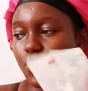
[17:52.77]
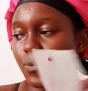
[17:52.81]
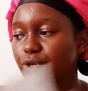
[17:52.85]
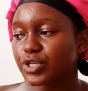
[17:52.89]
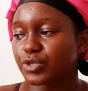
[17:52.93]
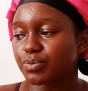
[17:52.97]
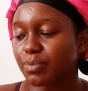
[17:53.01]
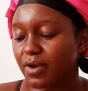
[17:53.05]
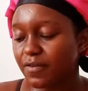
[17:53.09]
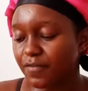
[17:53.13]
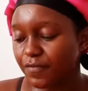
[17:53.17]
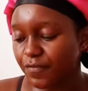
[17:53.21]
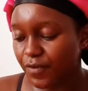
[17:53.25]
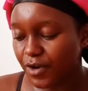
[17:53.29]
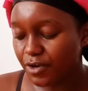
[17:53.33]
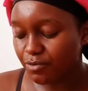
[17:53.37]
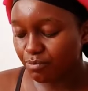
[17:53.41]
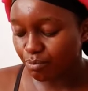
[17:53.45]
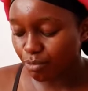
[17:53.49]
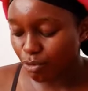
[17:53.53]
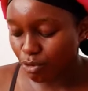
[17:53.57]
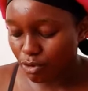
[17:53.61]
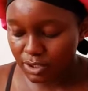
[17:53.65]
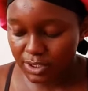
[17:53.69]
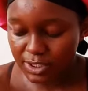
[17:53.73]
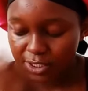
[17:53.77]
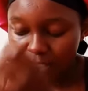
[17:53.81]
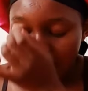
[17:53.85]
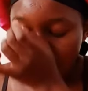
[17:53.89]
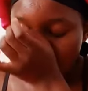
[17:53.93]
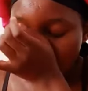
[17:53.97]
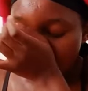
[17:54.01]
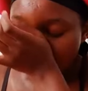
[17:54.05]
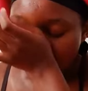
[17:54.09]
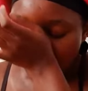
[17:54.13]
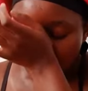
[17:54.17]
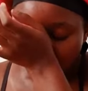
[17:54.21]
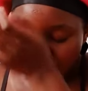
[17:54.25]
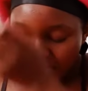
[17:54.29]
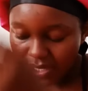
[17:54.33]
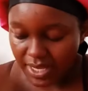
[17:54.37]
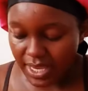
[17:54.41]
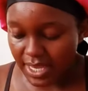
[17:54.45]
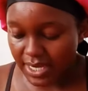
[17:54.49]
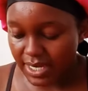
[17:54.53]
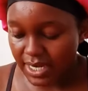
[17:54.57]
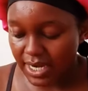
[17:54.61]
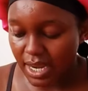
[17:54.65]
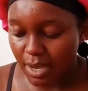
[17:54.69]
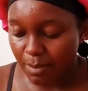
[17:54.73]
which my friend bought and we
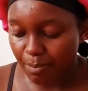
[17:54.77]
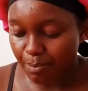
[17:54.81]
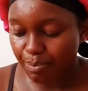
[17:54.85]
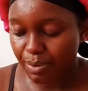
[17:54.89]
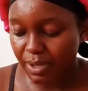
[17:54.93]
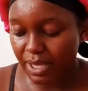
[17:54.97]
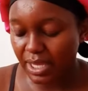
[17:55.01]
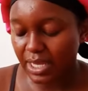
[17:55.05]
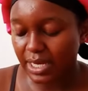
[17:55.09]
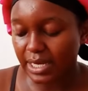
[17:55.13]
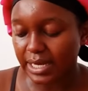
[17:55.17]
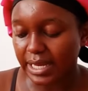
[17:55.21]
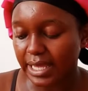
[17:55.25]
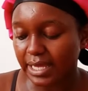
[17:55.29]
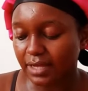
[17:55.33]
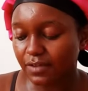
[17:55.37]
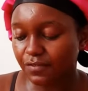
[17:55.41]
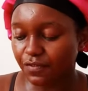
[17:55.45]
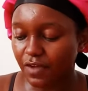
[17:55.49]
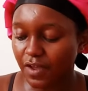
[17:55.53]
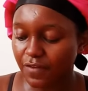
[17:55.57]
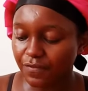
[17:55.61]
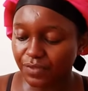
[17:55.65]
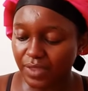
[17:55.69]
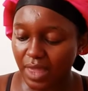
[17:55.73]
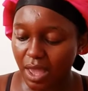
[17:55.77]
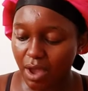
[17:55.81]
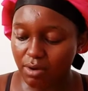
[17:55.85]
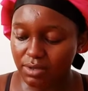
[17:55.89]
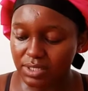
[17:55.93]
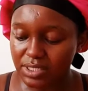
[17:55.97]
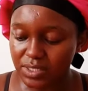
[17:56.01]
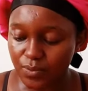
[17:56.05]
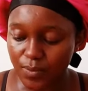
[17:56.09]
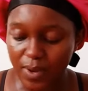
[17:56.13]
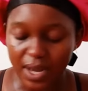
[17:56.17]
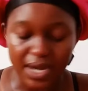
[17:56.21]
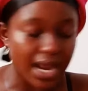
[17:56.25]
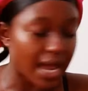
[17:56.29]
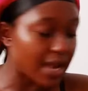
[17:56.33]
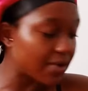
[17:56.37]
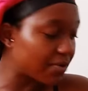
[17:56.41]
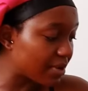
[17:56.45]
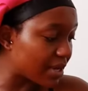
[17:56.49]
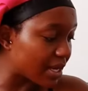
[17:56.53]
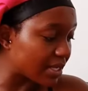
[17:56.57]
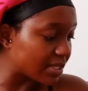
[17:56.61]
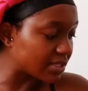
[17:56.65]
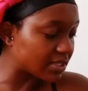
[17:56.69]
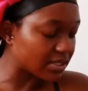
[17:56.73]
ended up paying like
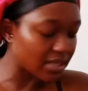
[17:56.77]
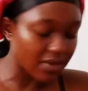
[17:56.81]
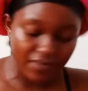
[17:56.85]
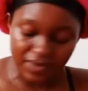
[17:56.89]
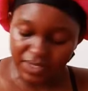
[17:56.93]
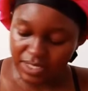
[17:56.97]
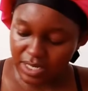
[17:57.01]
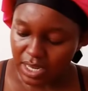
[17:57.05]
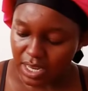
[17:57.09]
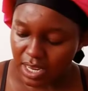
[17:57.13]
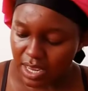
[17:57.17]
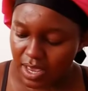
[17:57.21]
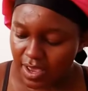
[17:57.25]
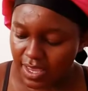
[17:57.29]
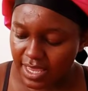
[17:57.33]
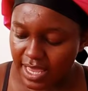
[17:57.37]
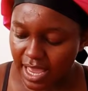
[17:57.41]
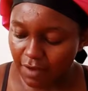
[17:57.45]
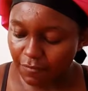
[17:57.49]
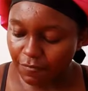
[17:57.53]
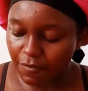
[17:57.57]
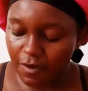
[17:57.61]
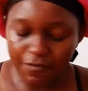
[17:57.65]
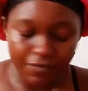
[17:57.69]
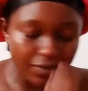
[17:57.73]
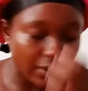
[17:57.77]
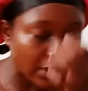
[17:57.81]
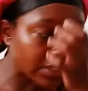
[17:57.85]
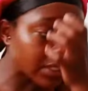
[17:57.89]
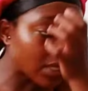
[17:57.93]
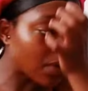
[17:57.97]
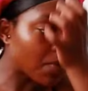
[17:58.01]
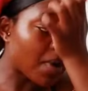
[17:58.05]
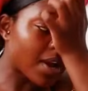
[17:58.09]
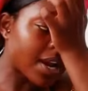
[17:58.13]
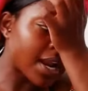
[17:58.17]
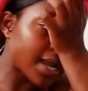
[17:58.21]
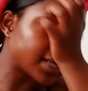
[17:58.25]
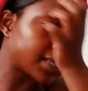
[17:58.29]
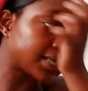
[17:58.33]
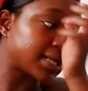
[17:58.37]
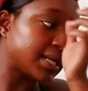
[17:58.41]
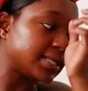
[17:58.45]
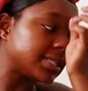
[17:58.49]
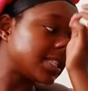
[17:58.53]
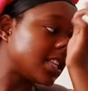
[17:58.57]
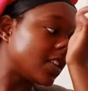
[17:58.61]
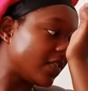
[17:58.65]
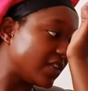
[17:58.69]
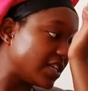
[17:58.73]
5,107. Yeah,
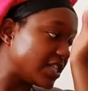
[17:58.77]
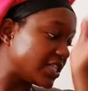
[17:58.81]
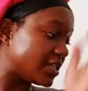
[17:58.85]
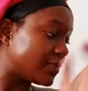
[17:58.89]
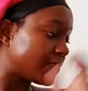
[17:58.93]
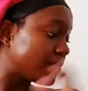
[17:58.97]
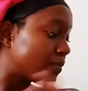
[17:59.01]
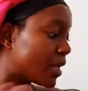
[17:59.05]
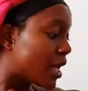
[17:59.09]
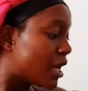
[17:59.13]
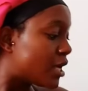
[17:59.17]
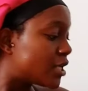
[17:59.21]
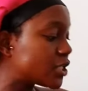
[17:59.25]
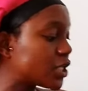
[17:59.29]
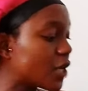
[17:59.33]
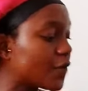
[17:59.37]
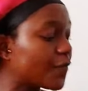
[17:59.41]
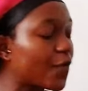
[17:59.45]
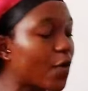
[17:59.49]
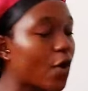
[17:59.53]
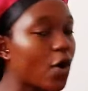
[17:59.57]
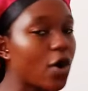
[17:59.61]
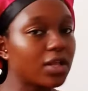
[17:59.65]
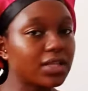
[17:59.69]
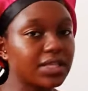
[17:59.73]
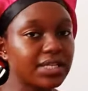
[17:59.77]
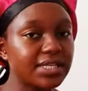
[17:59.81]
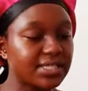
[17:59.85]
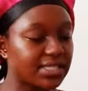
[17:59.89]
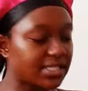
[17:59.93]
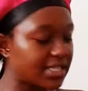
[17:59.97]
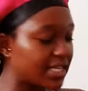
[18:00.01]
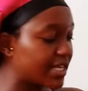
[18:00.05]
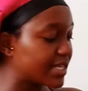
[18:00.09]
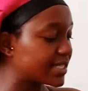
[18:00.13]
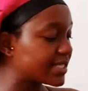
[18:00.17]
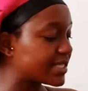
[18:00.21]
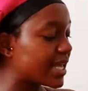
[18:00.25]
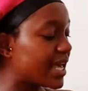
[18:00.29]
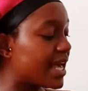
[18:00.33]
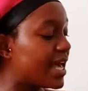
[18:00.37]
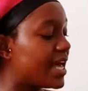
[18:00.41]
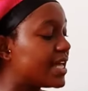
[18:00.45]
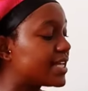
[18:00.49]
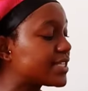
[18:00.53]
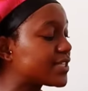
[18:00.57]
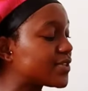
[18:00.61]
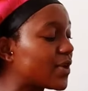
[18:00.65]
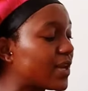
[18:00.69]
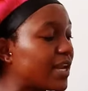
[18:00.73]
5,170. So for all these things,
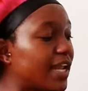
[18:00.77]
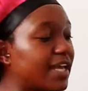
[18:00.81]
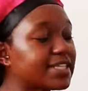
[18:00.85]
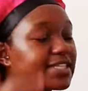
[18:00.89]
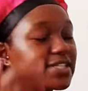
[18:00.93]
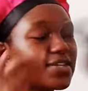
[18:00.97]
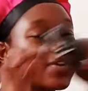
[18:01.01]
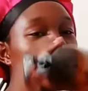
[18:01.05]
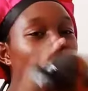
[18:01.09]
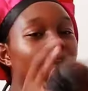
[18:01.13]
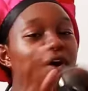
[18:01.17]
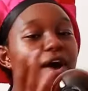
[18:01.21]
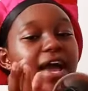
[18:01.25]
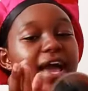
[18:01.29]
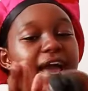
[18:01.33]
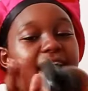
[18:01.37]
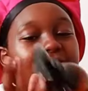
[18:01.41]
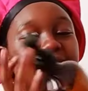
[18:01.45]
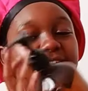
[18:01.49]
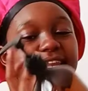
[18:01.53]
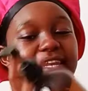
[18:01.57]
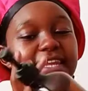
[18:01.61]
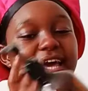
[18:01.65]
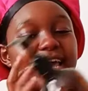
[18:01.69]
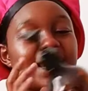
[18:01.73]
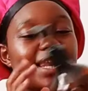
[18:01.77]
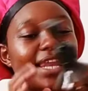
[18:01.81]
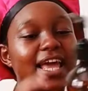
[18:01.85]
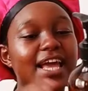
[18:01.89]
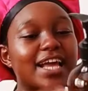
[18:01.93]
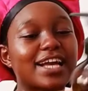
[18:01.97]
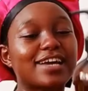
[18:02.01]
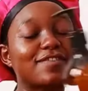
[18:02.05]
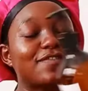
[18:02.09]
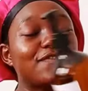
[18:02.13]
so let's go and like